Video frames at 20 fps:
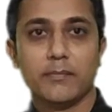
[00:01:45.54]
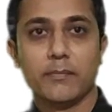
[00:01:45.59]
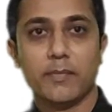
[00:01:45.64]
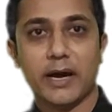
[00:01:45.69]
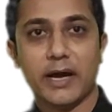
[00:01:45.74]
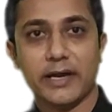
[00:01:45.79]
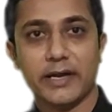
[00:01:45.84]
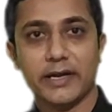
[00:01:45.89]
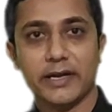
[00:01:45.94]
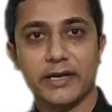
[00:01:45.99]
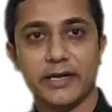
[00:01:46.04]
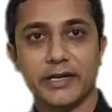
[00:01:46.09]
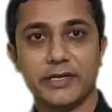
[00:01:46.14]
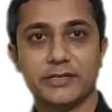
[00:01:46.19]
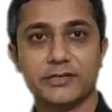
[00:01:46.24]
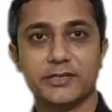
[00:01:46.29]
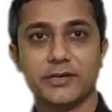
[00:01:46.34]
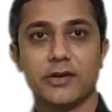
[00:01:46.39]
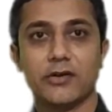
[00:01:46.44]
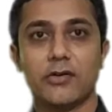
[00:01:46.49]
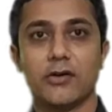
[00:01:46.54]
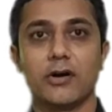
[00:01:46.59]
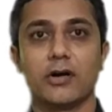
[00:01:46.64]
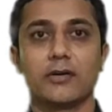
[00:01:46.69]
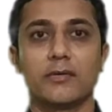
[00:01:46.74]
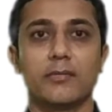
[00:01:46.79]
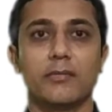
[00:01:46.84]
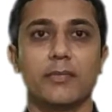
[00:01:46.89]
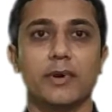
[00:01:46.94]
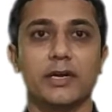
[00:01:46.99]
bidirectional
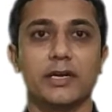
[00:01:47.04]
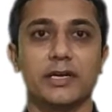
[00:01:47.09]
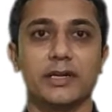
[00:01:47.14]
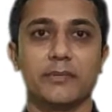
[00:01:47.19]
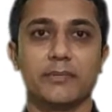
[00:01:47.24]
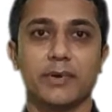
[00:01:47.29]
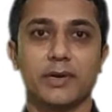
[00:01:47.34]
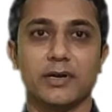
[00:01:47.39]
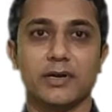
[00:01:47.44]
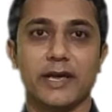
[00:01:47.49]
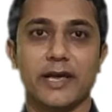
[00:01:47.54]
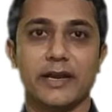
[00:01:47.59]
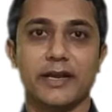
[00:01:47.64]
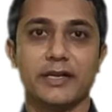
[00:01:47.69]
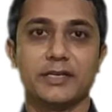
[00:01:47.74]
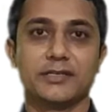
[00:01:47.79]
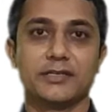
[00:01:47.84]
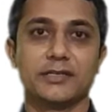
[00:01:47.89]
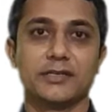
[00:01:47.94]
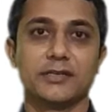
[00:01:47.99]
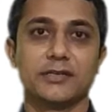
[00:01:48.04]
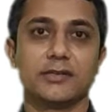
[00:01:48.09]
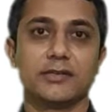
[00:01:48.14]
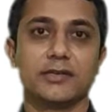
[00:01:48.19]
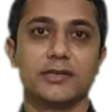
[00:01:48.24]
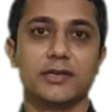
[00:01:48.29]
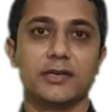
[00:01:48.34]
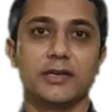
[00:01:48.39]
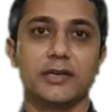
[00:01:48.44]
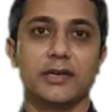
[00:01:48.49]
or multiple direction
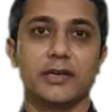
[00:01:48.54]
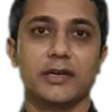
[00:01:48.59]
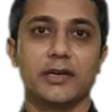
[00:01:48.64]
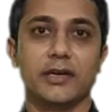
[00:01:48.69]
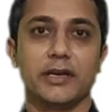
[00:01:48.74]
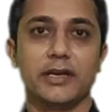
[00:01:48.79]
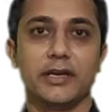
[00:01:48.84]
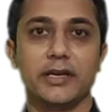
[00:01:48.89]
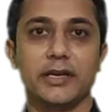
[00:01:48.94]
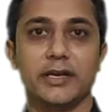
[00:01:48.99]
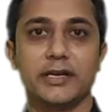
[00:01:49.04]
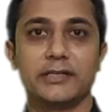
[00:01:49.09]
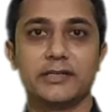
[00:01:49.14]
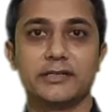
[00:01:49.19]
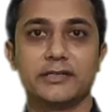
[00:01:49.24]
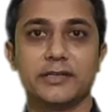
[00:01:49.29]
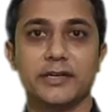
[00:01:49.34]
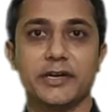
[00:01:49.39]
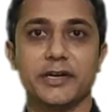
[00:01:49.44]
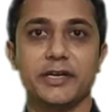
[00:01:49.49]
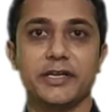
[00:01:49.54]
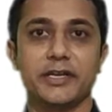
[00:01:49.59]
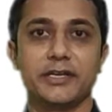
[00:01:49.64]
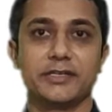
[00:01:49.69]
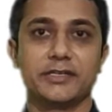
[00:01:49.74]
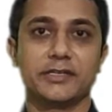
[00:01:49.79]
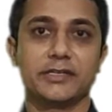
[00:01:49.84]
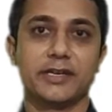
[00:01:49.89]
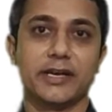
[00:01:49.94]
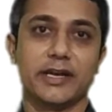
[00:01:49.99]
in its
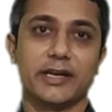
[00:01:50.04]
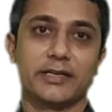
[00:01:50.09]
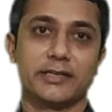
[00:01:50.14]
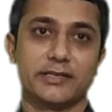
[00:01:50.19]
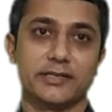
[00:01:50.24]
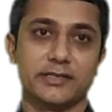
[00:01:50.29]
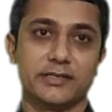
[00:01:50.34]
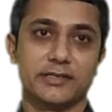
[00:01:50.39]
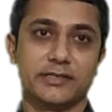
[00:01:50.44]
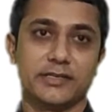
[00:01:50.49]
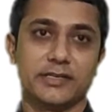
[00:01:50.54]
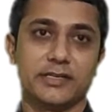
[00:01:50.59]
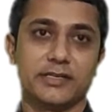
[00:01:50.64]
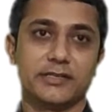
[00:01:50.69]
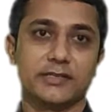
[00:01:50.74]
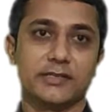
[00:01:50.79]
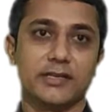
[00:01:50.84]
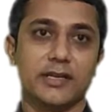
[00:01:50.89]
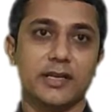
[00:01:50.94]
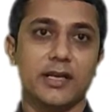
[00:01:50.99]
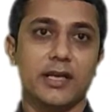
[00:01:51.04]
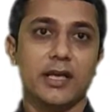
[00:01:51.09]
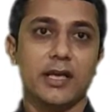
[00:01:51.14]
radiation characteristics,